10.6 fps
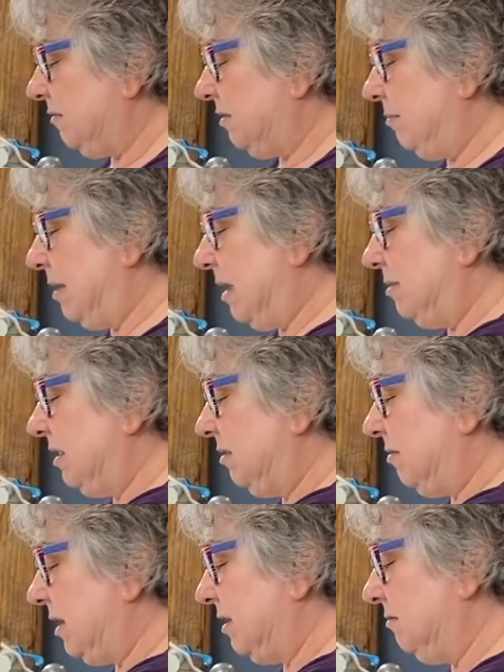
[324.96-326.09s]
the bobbin
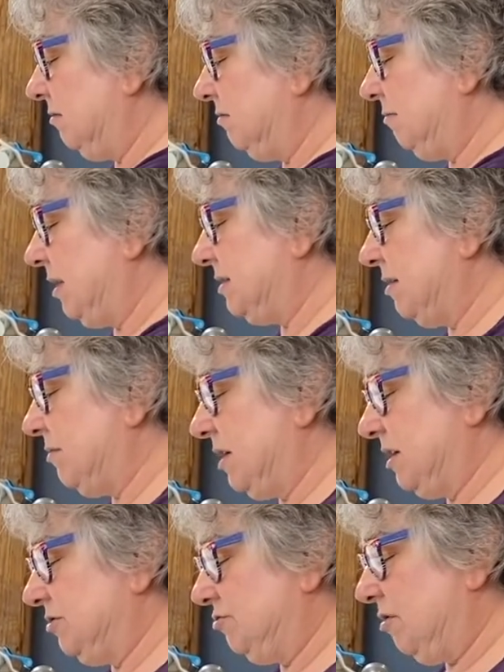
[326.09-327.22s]
thread, because I want to
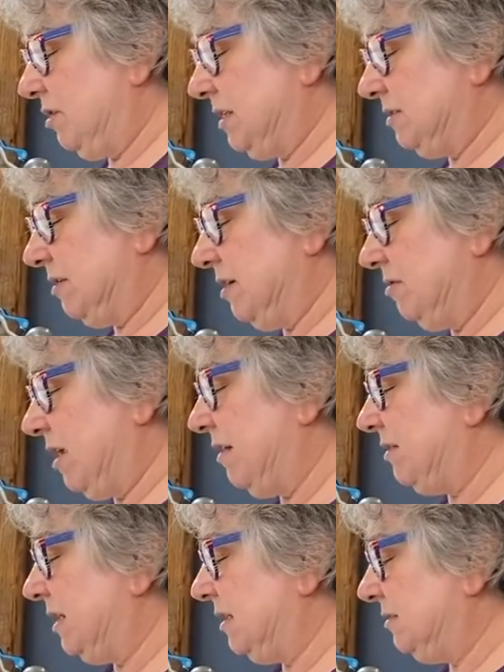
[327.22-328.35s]
control it so I don't have
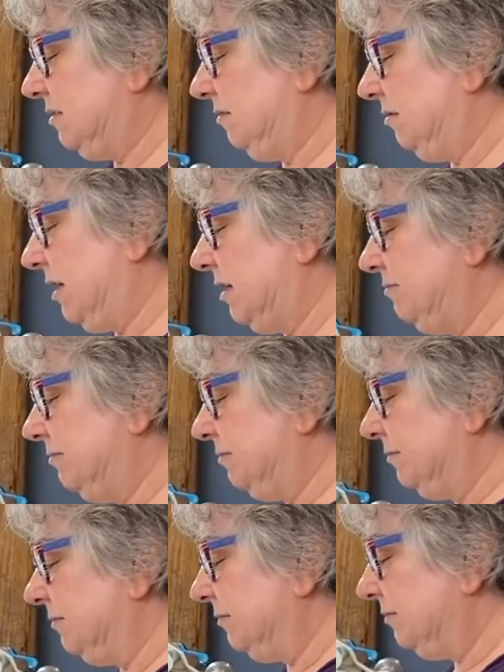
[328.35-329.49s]
a nest of thread
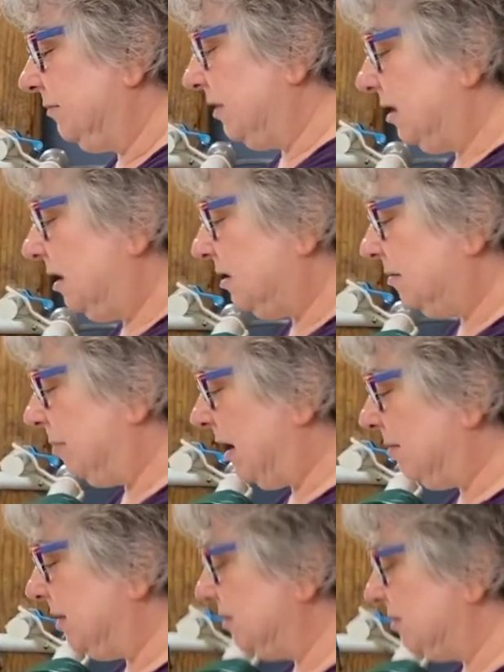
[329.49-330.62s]
at the
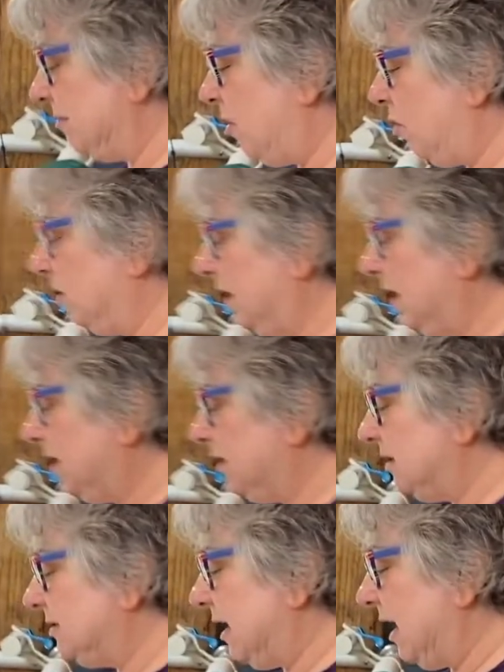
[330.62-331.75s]
bobbin. So I'm holding it in
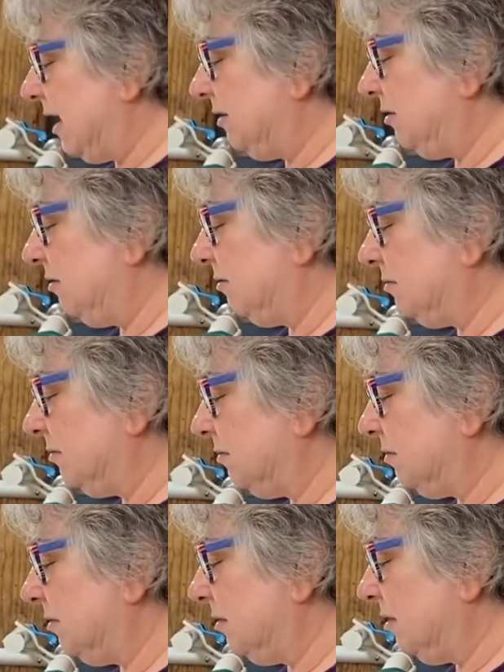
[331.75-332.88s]
this hand.
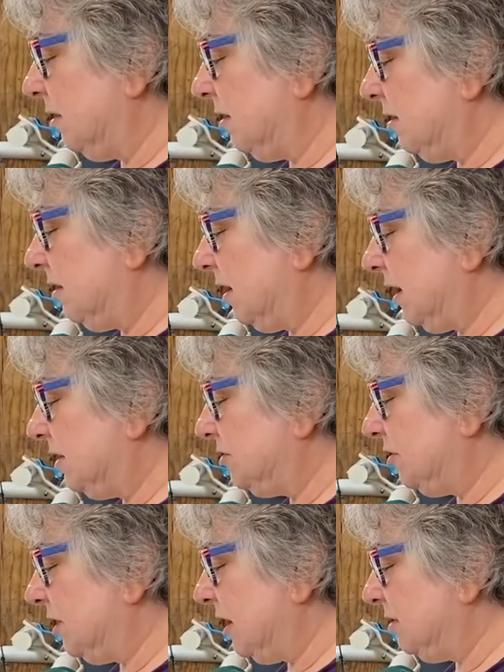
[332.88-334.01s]
Then I
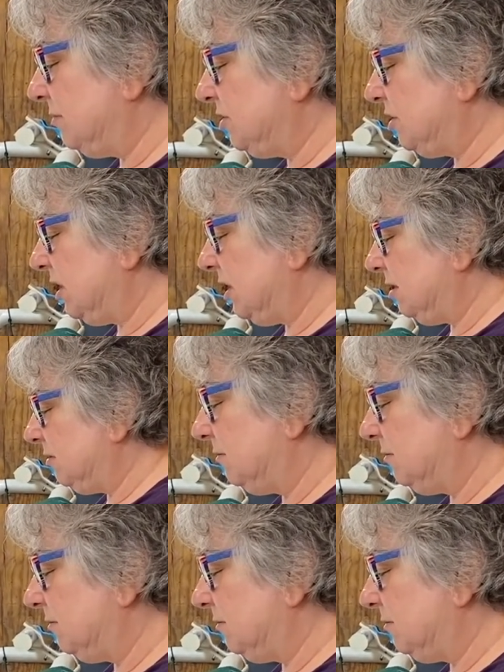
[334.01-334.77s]
turn on the machine.